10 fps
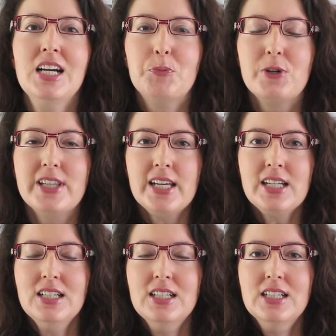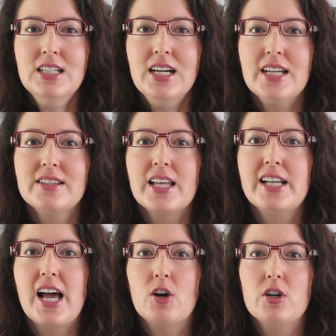Breathe in and let it
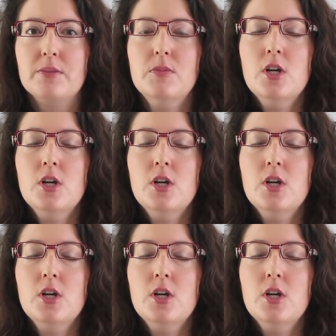out.